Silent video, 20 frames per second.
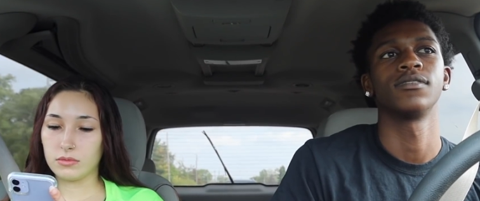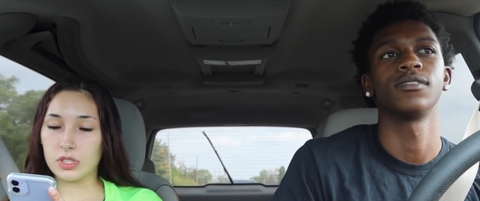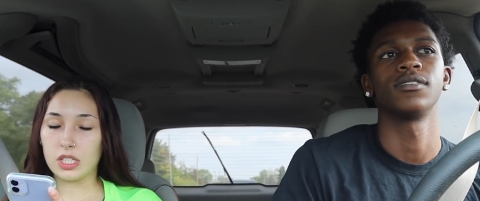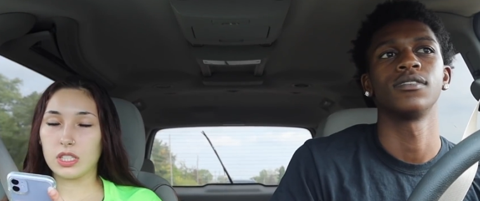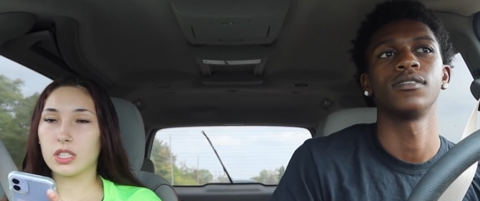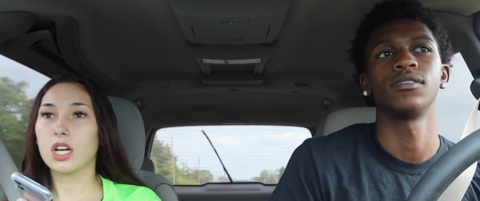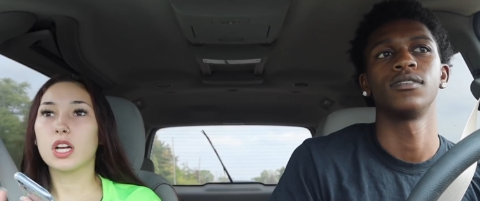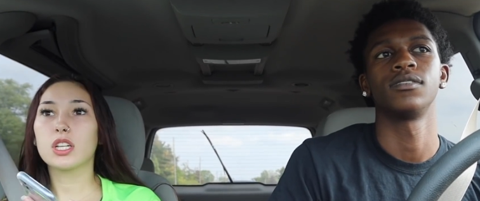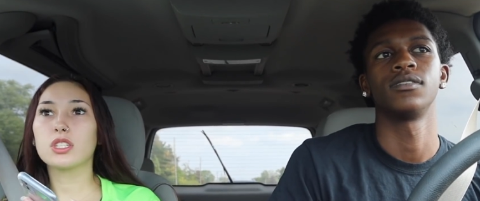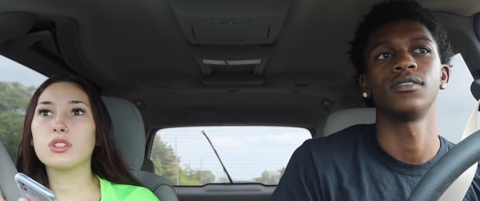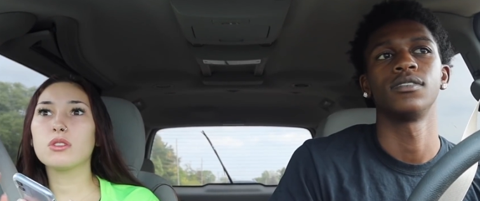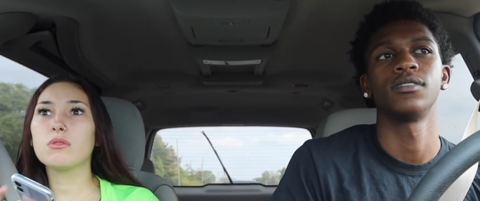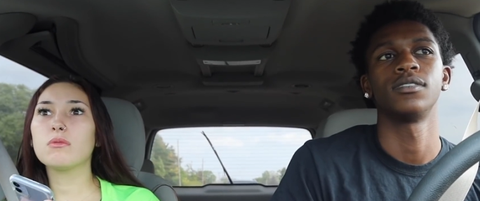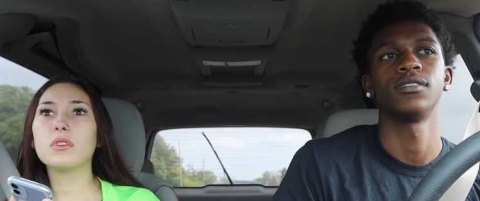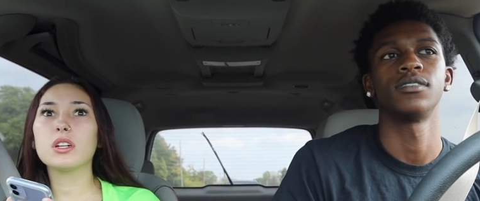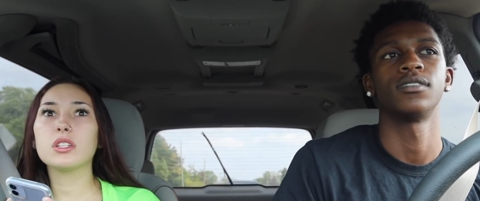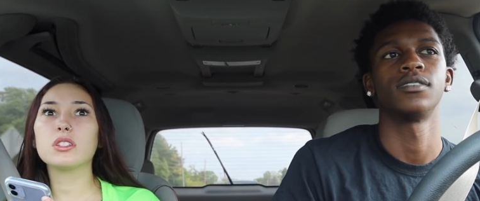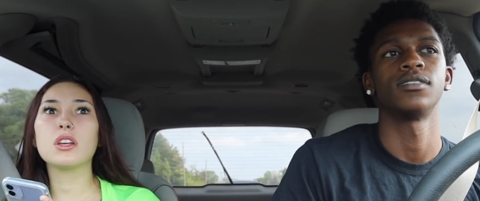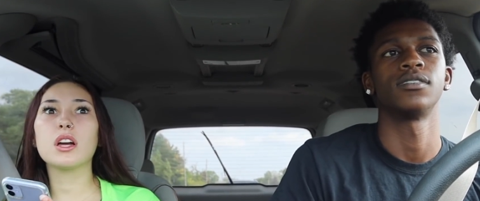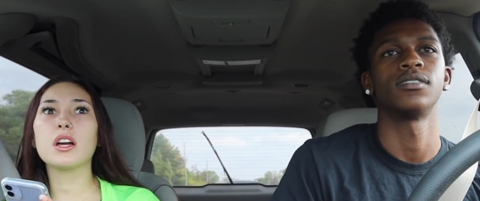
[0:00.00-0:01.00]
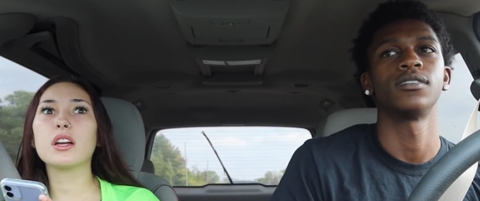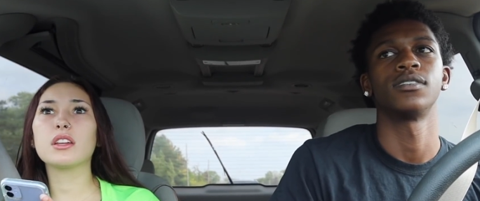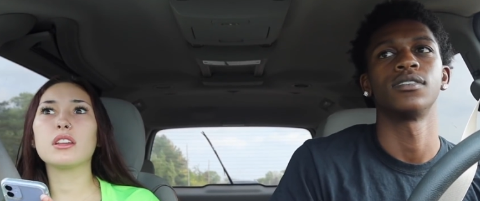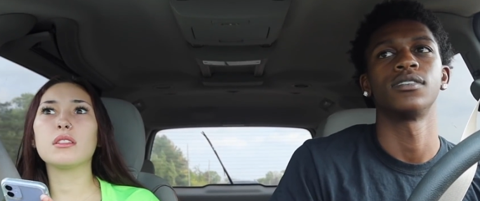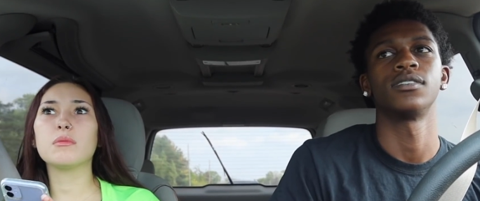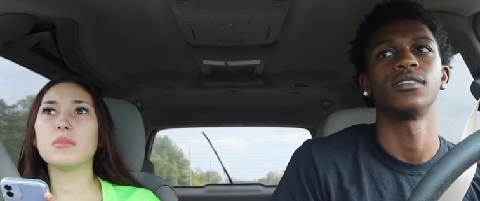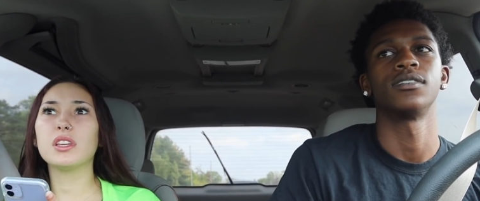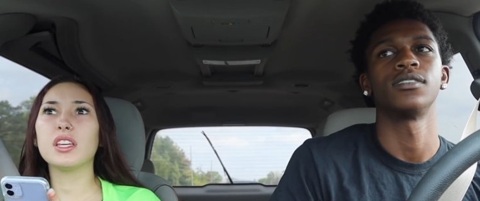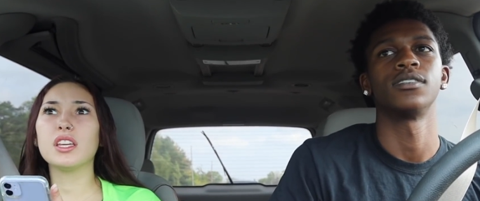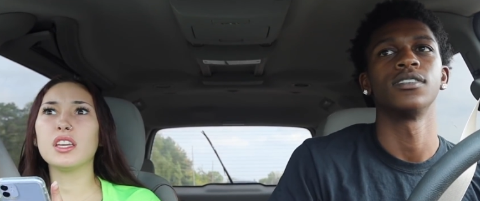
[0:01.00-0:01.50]
Speaker 1: talk? Cause you weren't talking
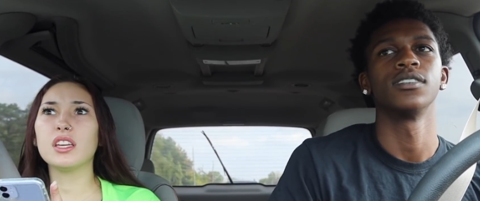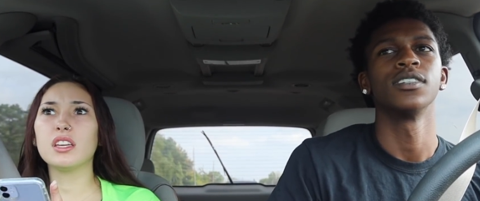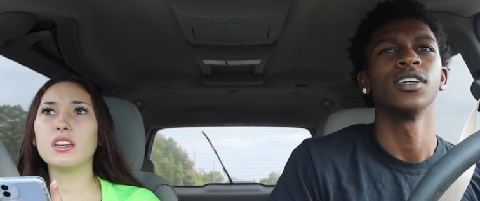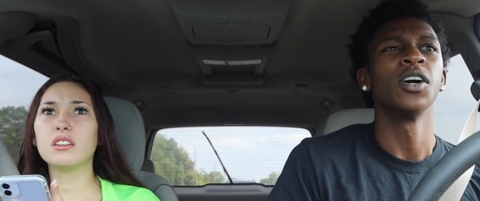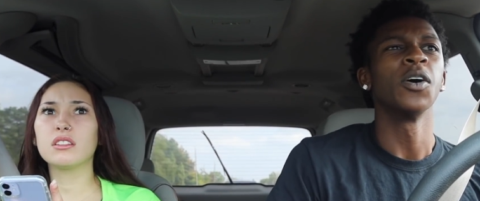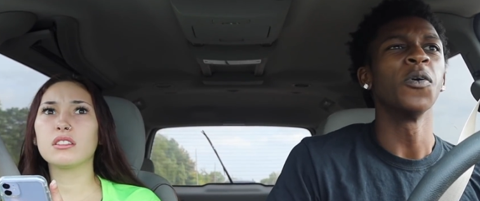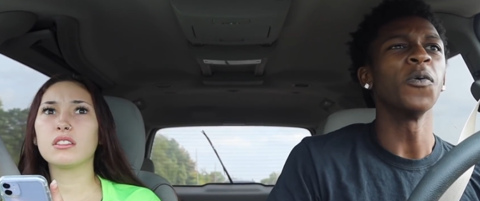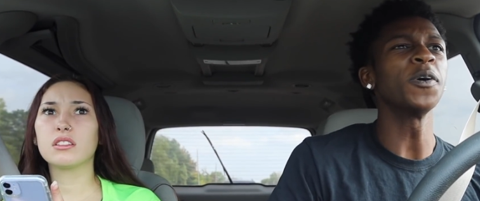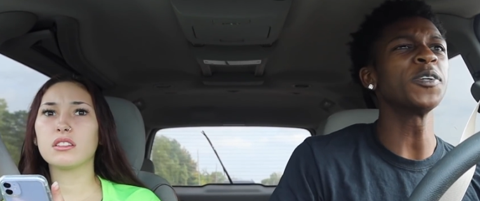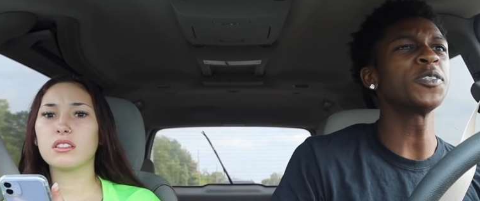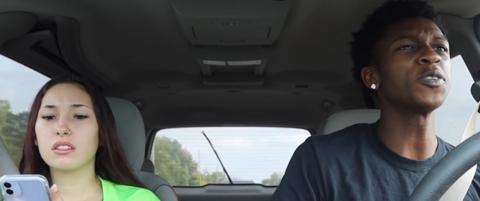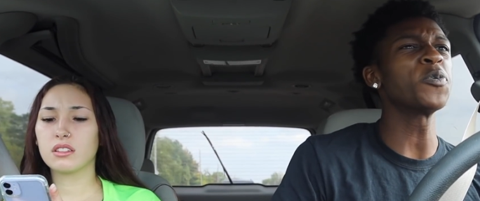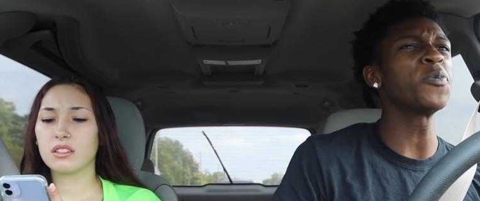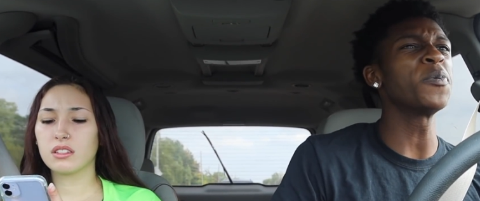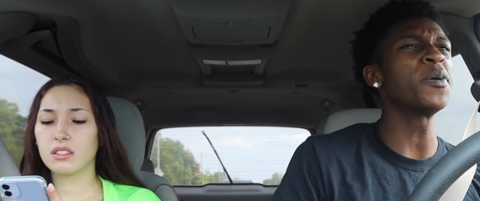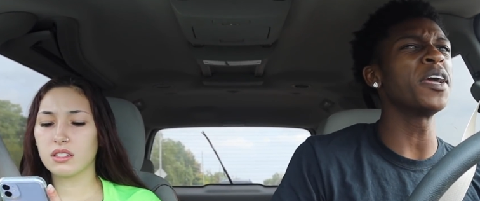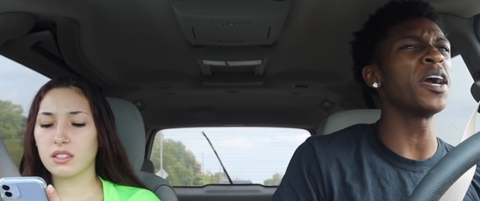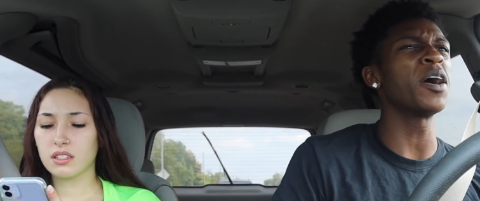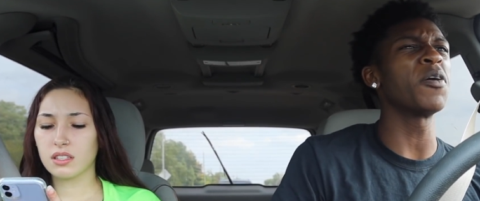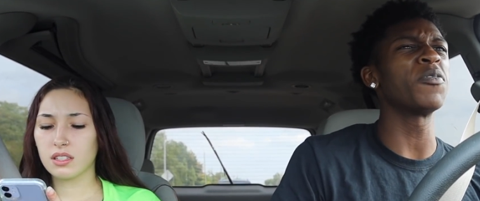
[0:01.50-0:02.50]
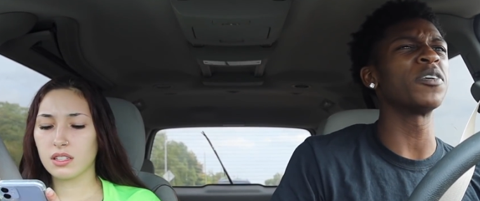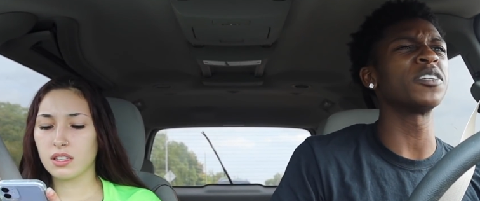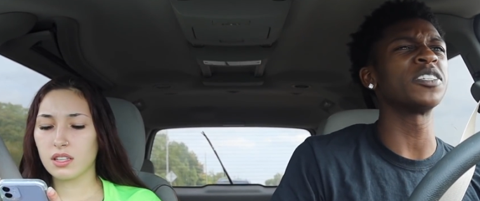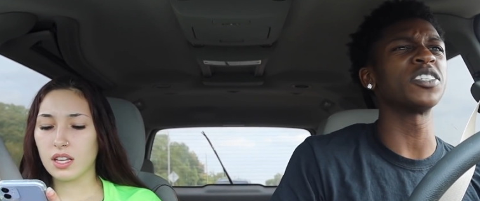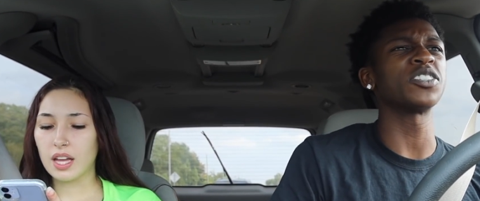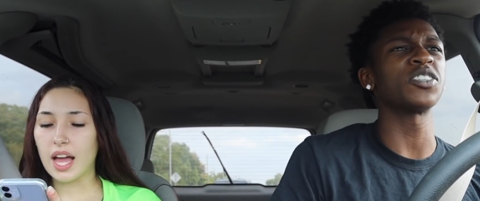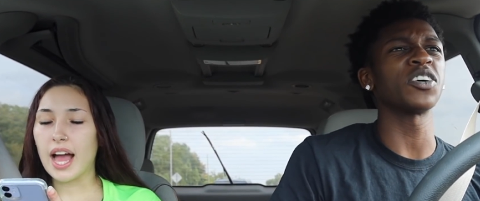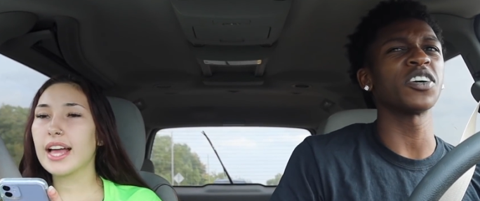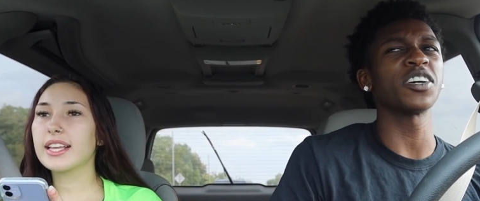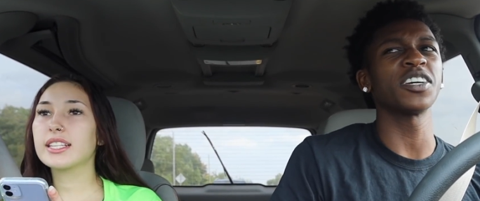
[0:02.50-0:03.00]
to me.
Speaker 2: What do you mean I
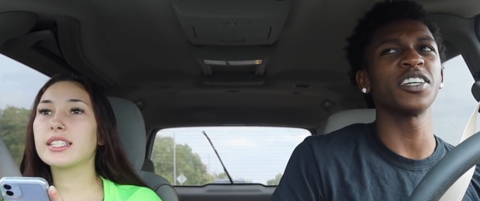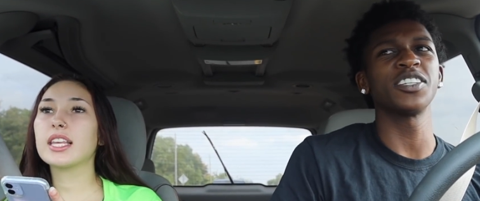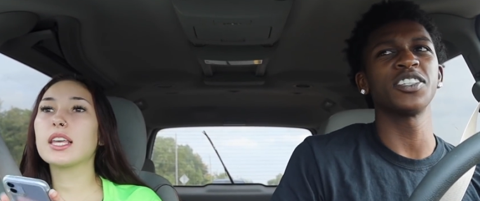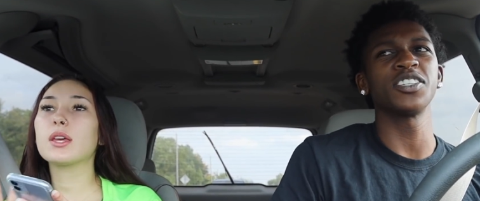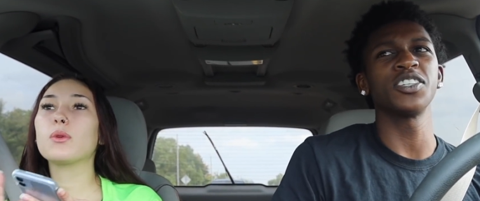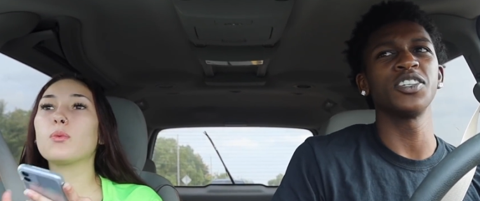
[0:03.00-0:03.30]
wasn't talking?
Speaker 1: I